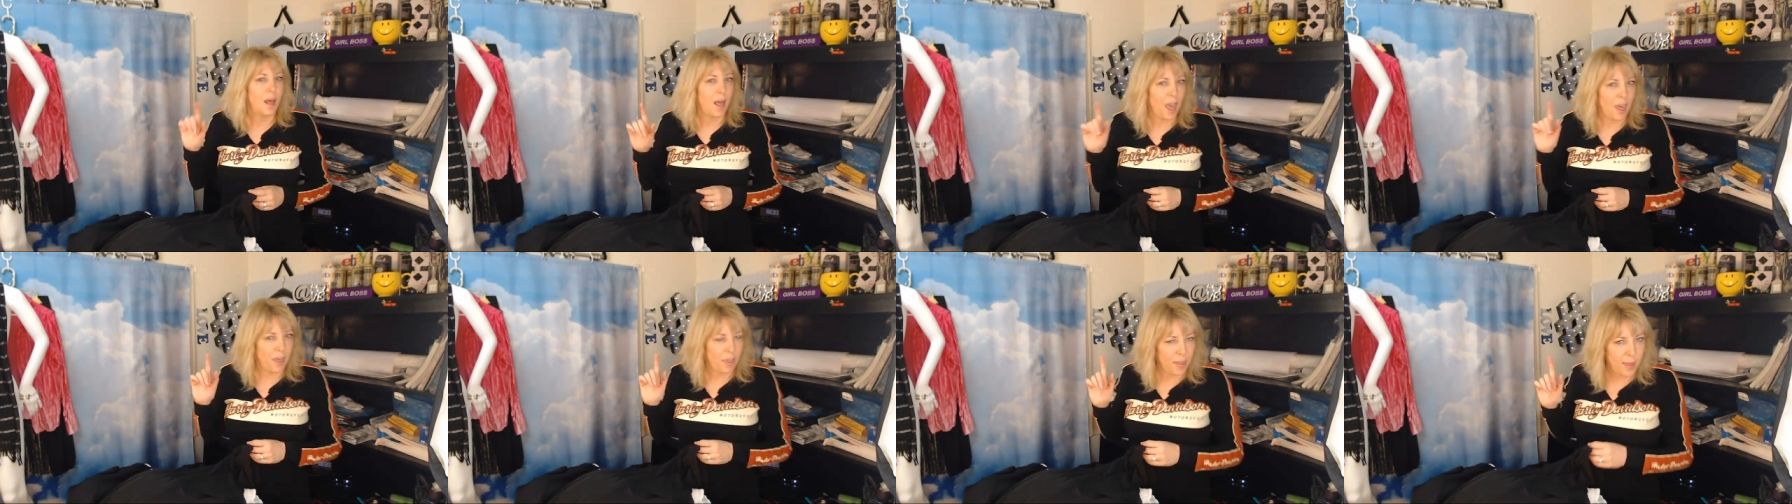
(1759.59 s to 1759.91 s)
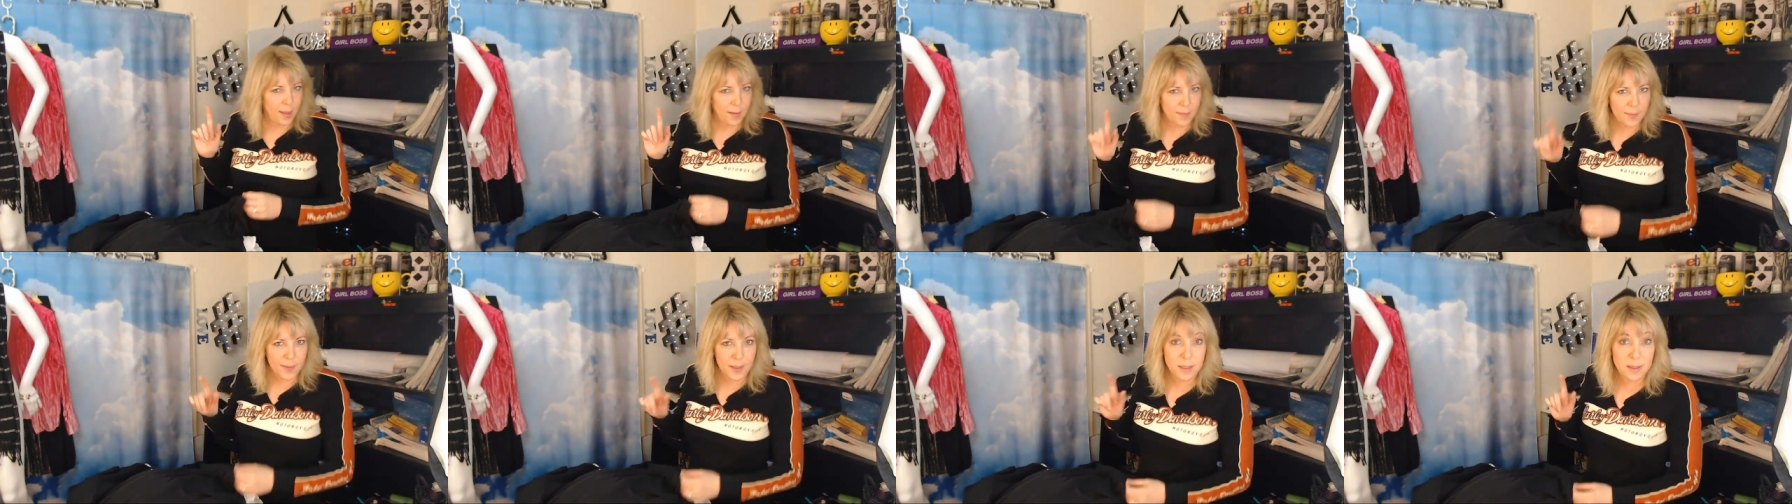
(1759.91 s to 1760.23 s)
I
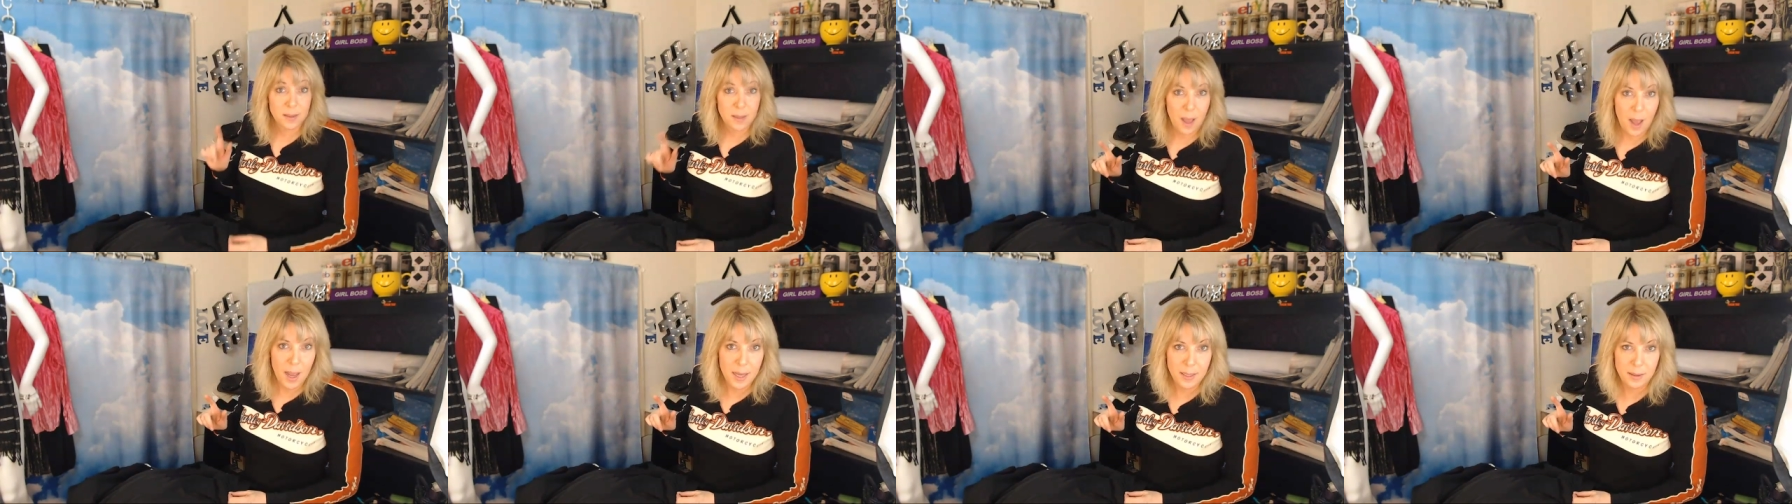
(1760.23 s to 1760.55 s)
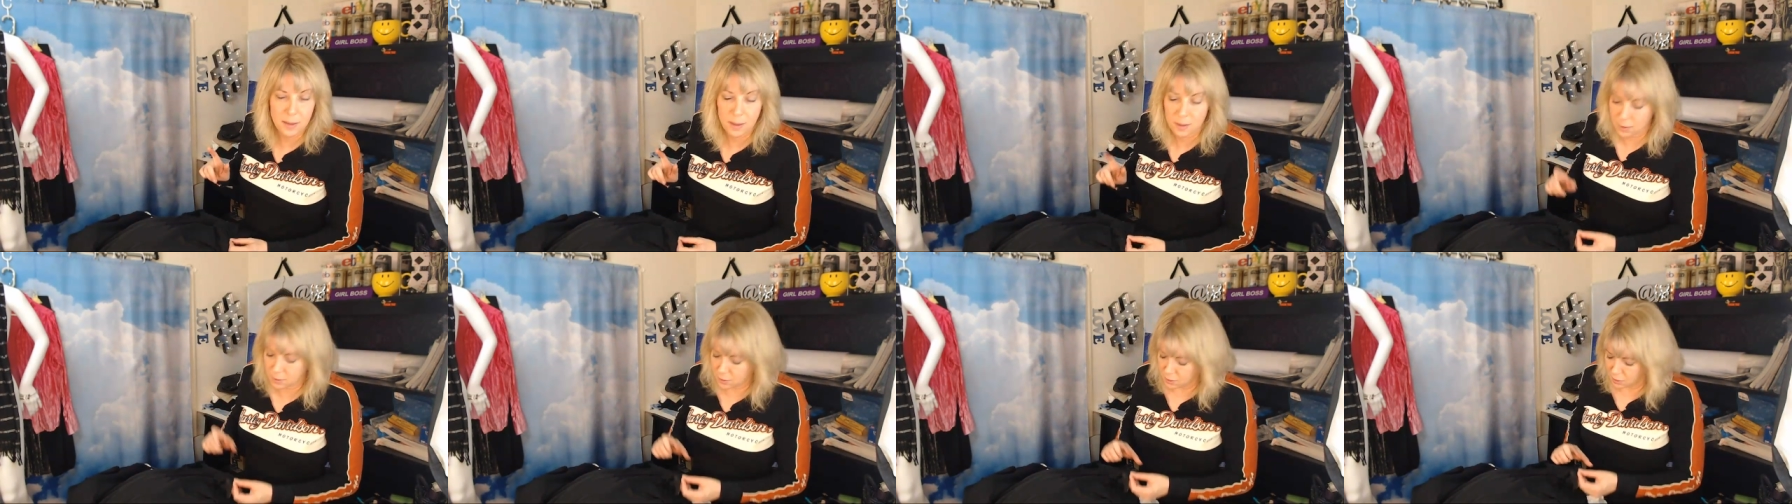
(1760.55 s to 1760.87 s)
think the
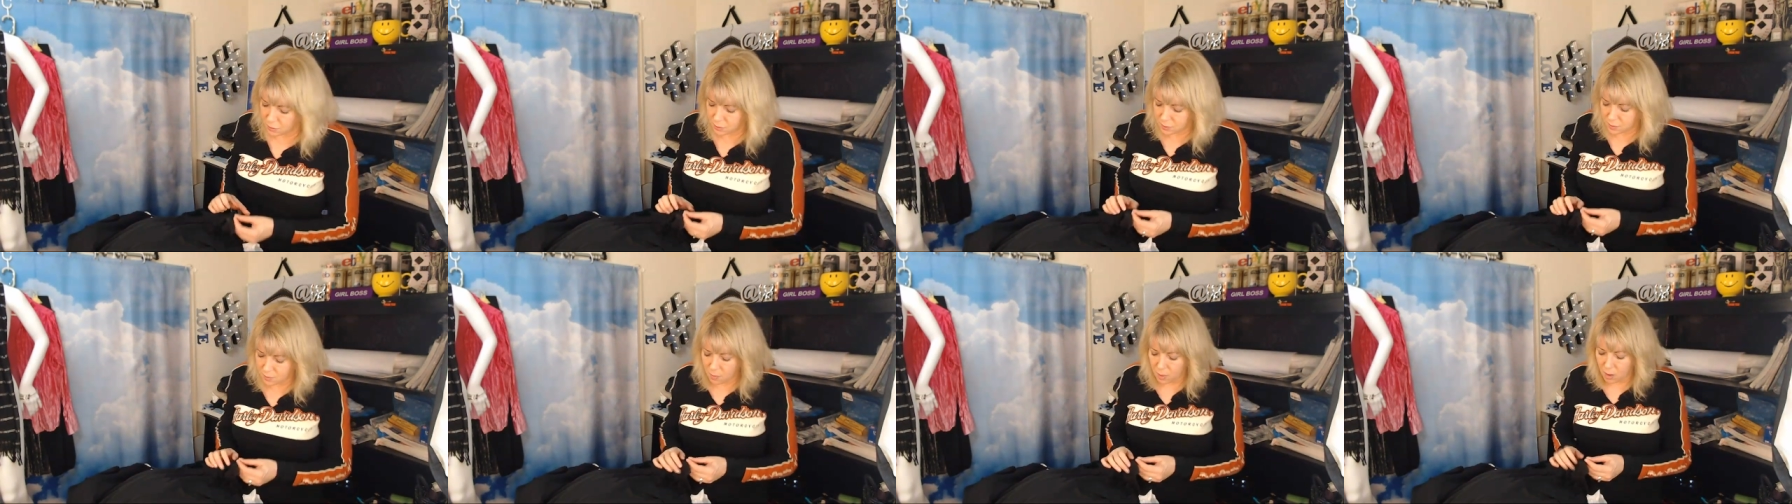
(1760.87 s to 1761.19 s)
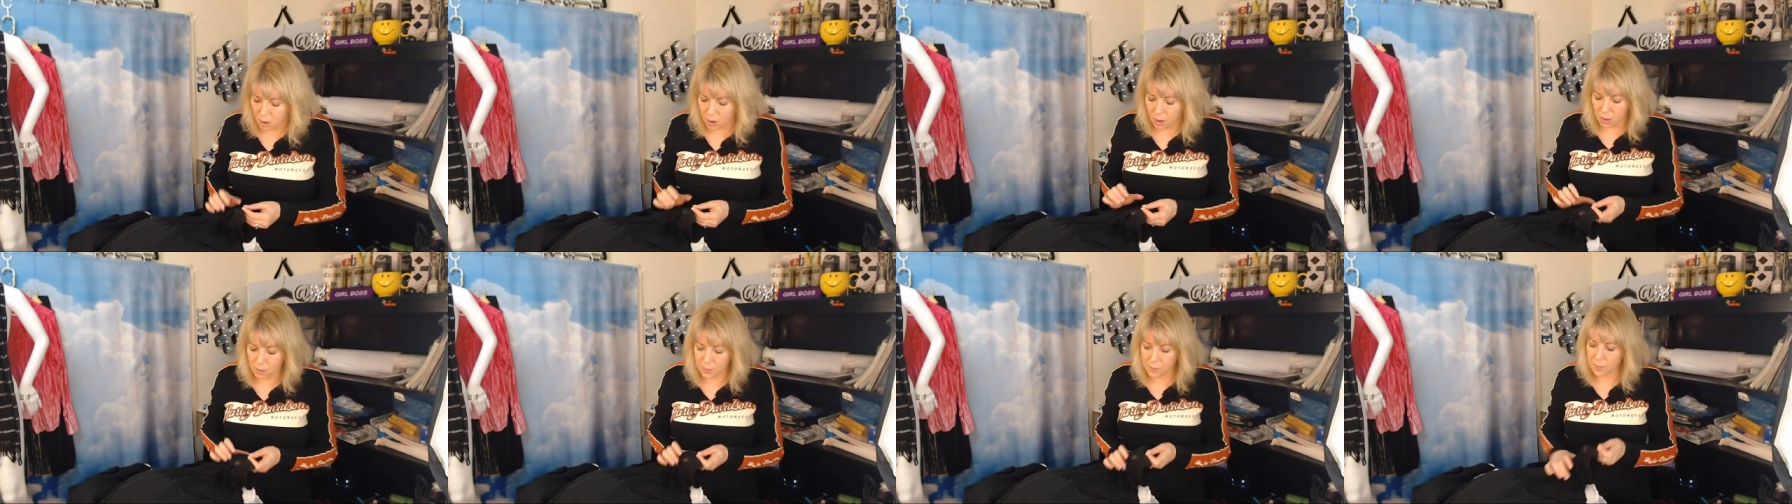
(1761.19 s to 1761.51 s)
size is too
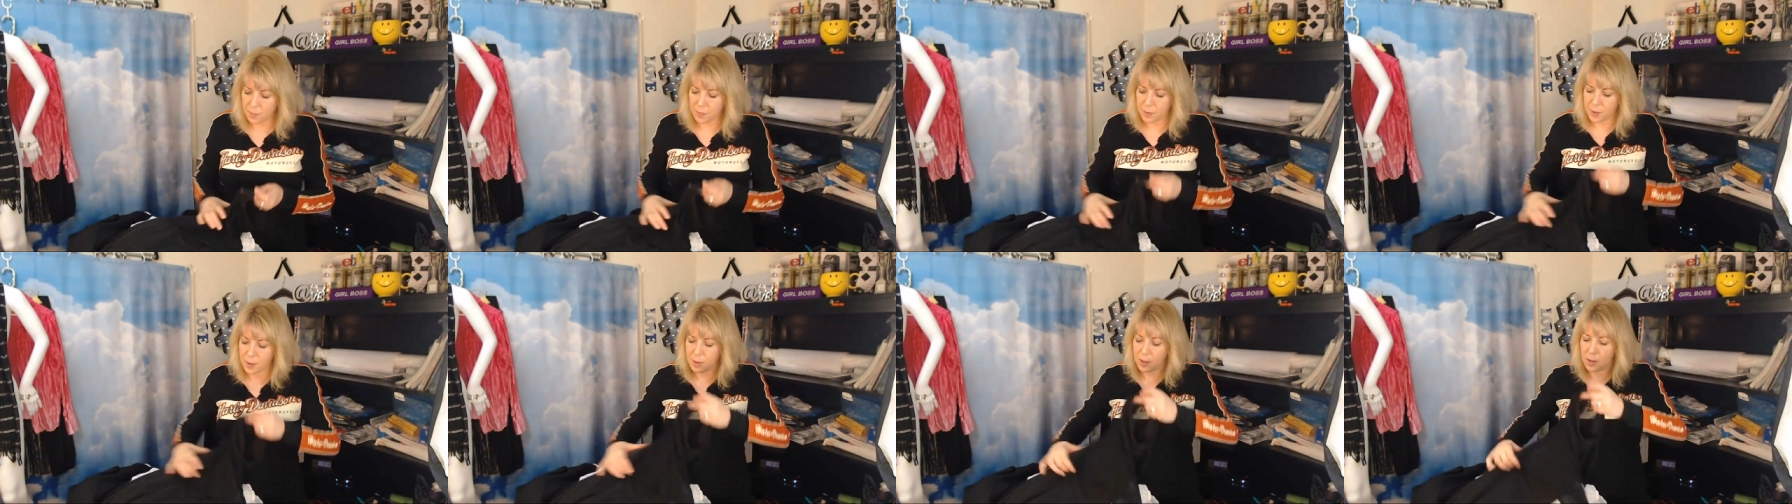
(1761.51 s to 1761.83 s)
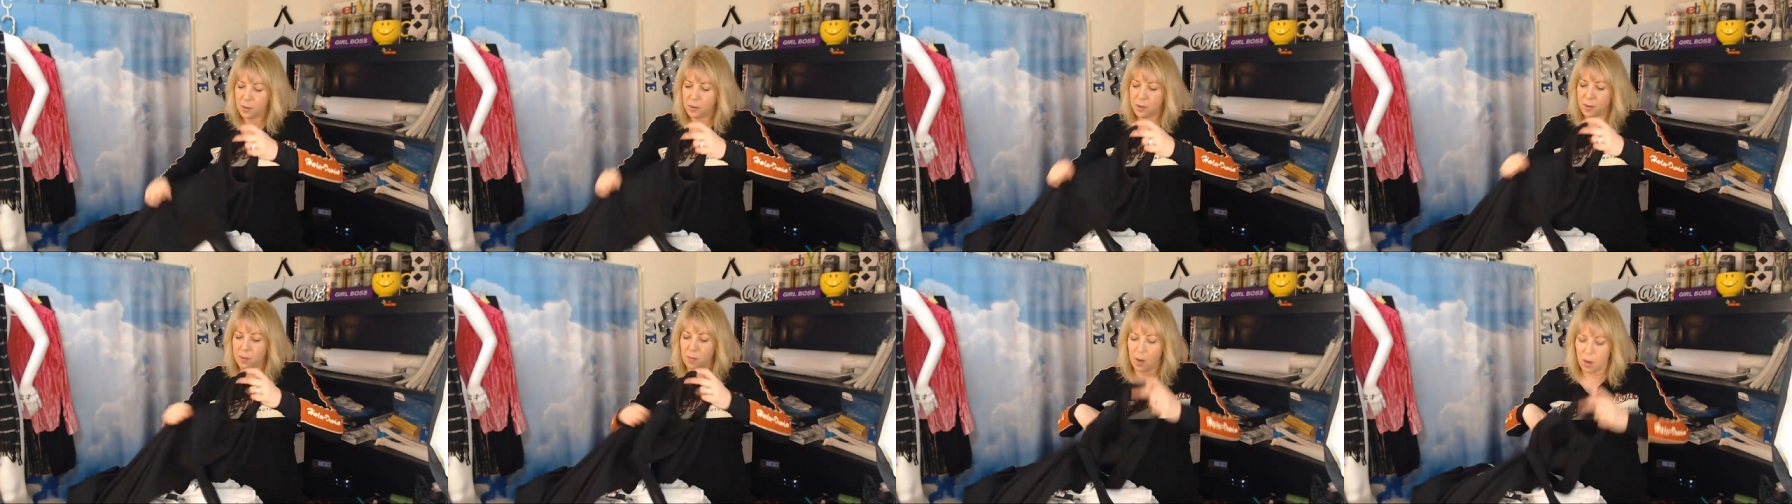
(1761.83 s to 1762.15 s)
small. You
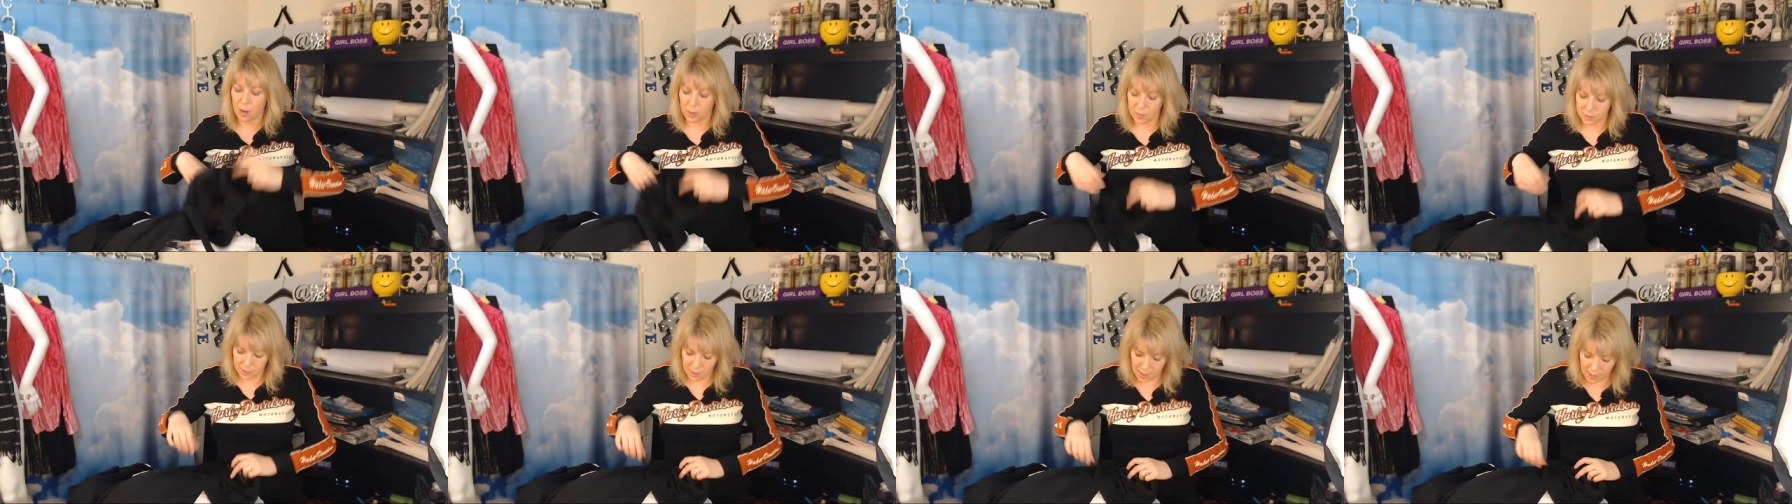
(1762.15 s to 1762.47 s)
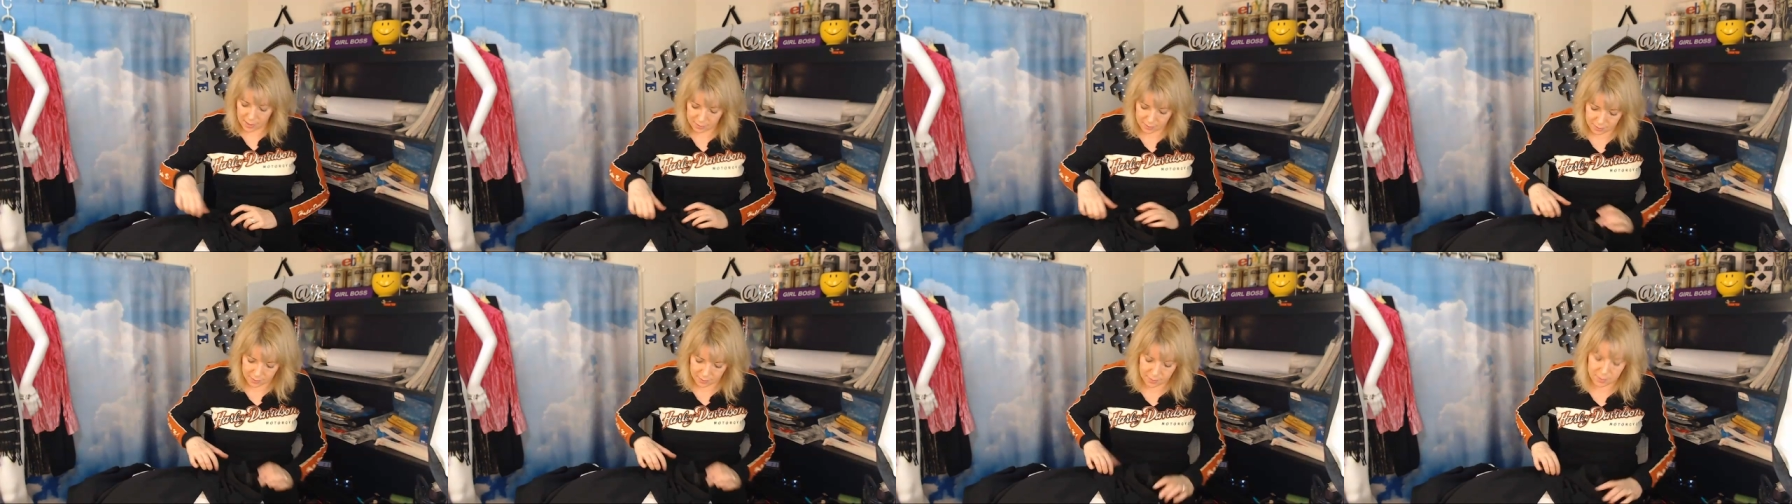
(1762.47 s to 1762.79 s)
know, small
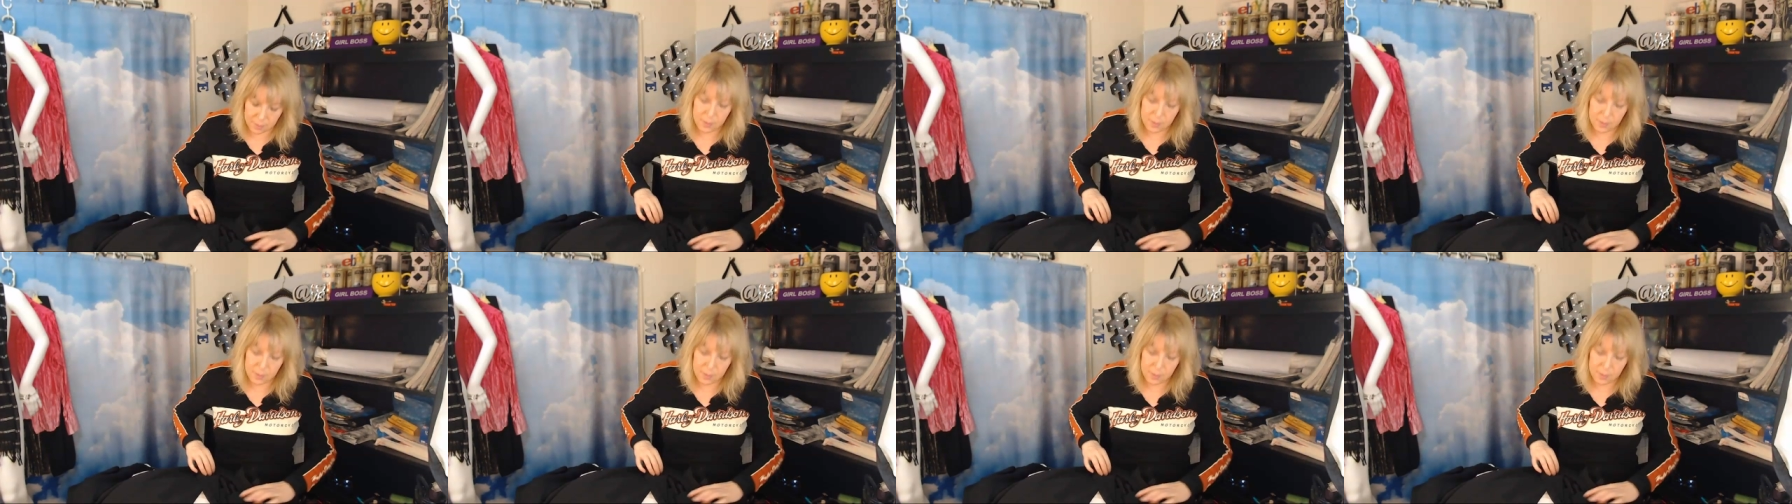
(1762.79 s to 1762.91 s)
sizes